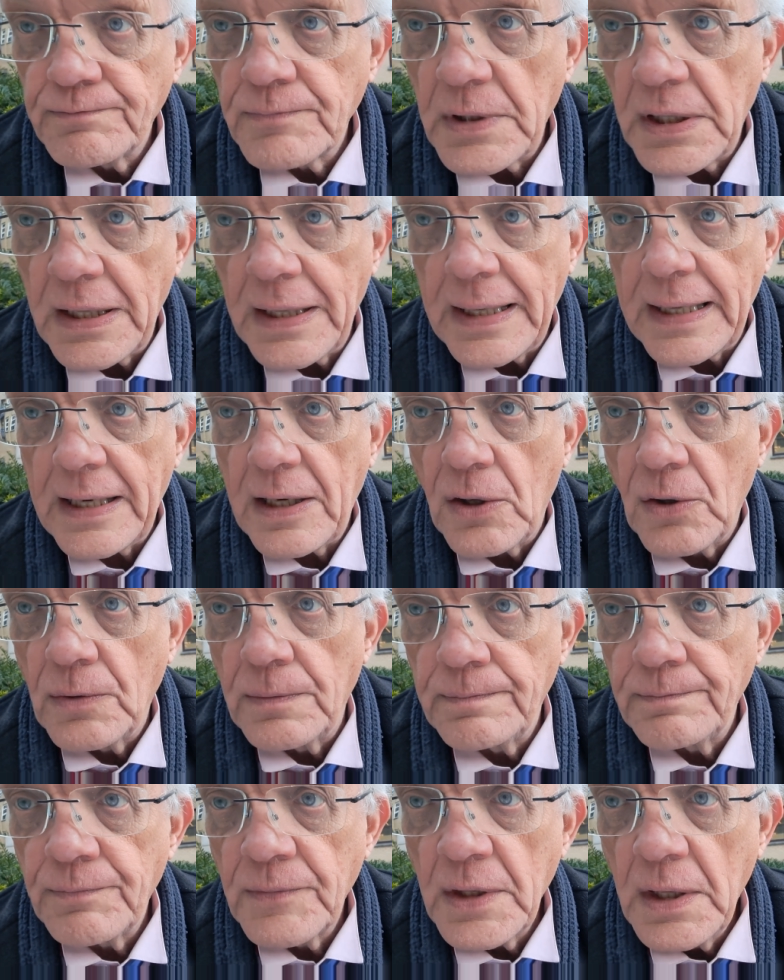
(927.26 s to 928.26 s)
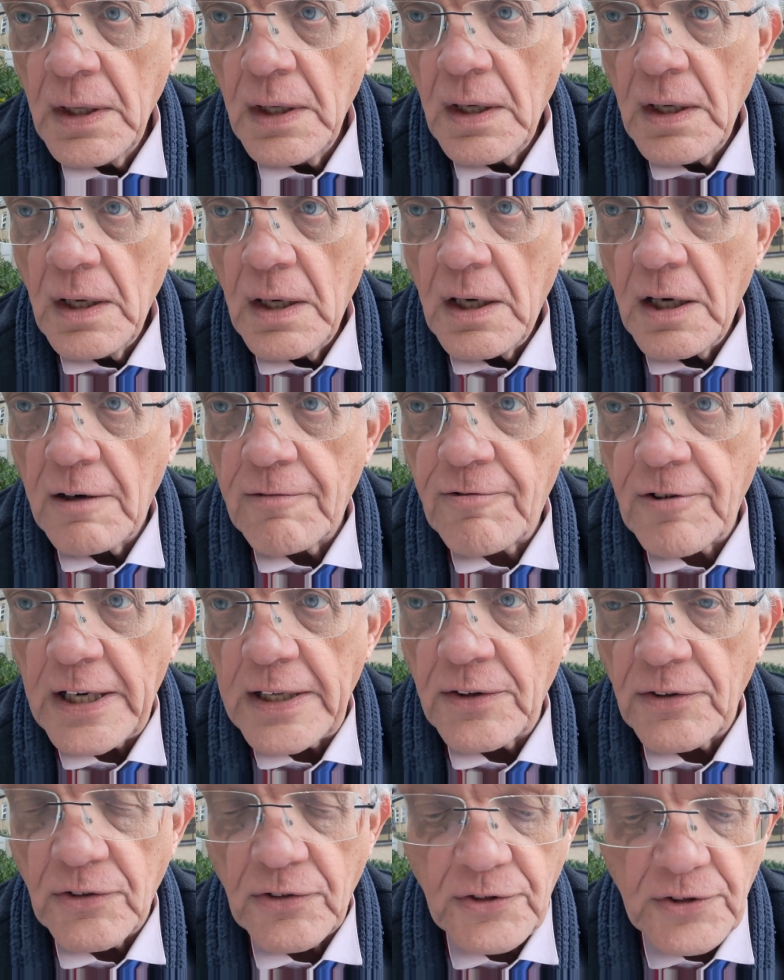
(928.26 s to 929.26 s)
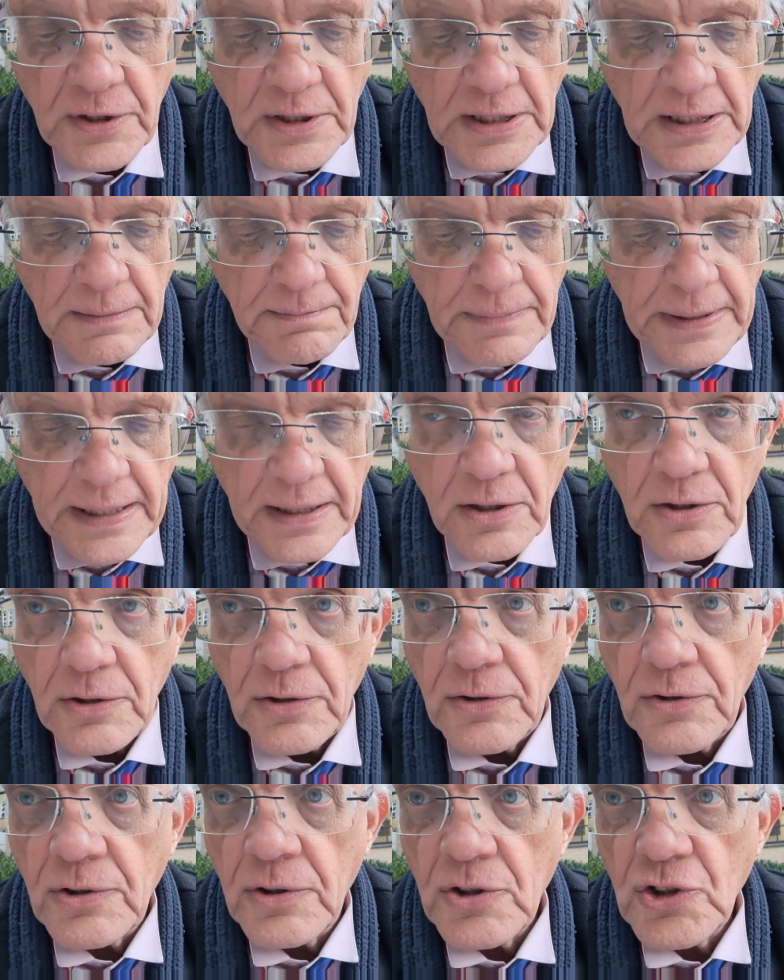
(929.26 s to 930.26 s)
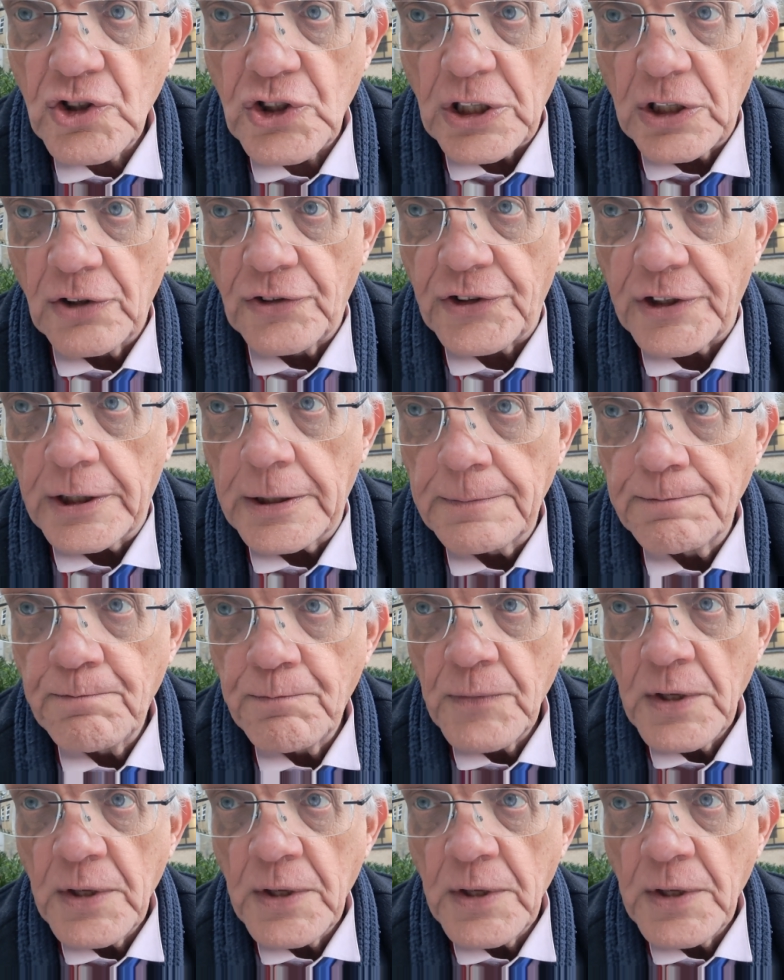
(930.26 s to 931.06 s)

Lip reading: allow her friends to come back and shelter